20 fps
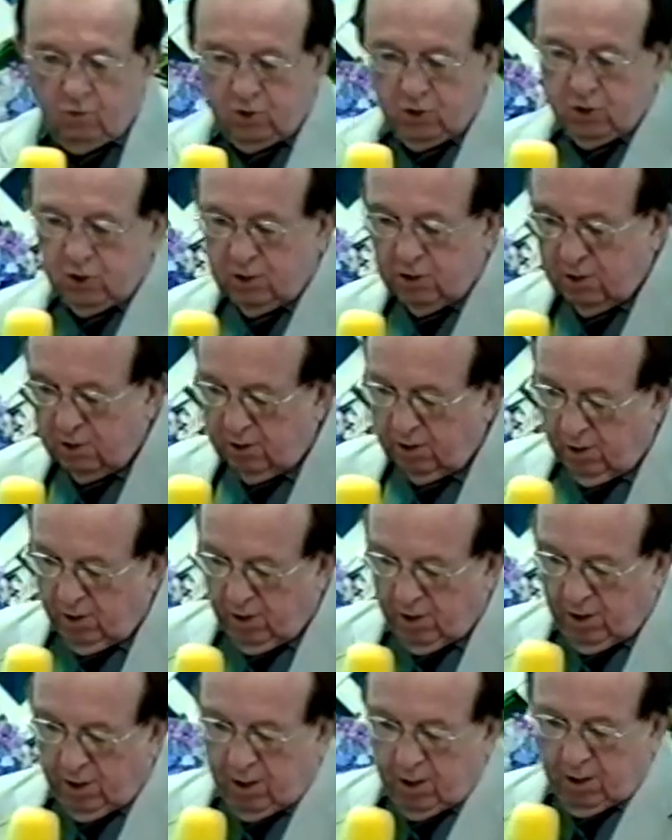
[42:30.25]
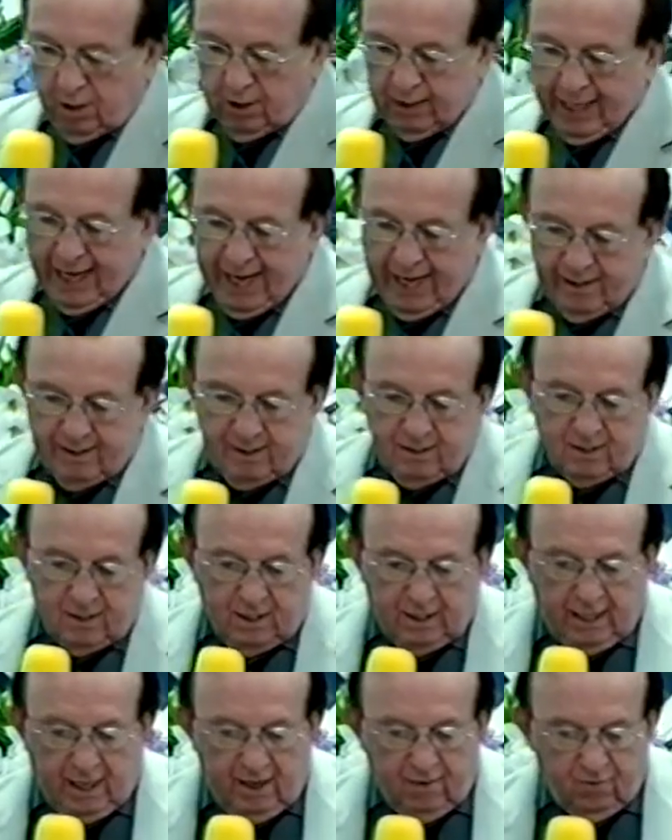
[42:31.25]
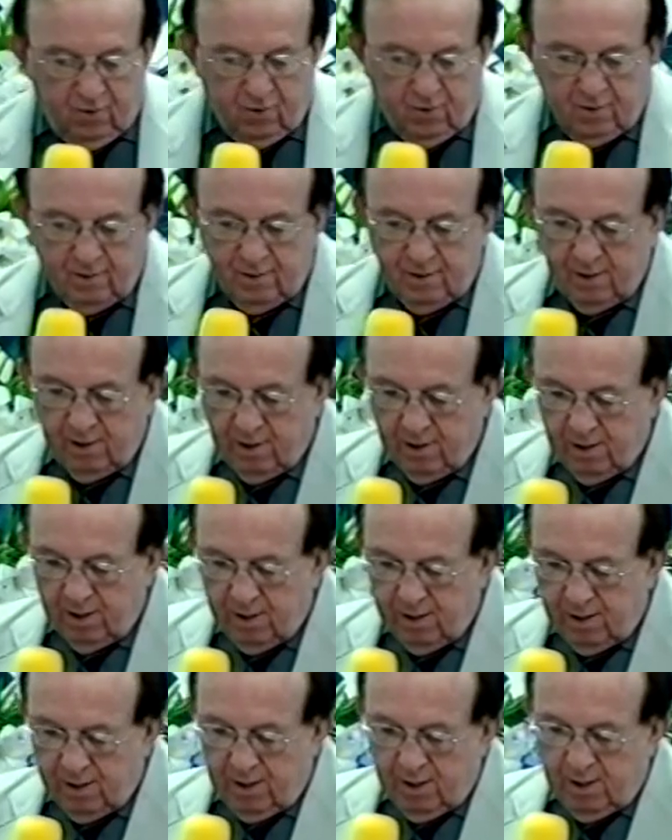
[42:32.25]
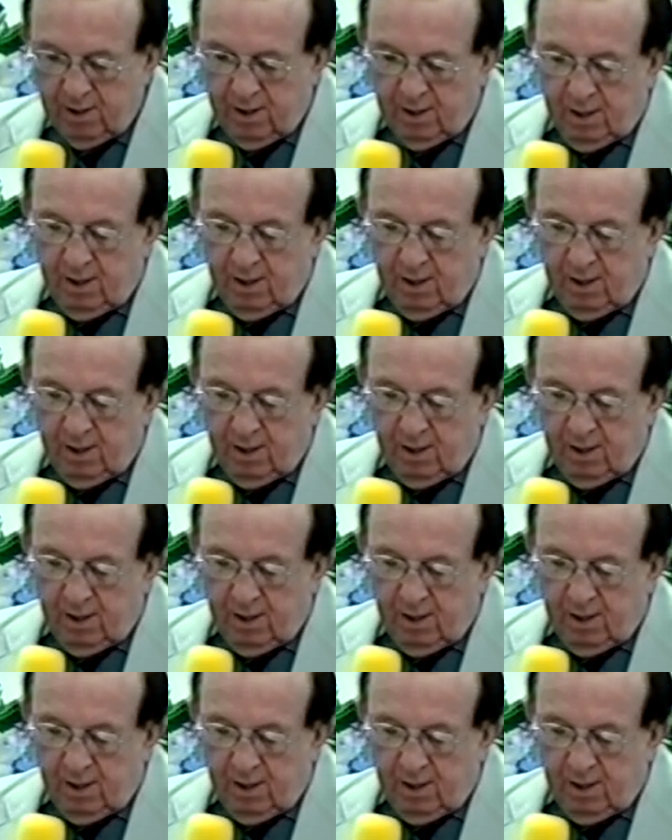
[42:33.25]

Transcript: had my notes all gathered together.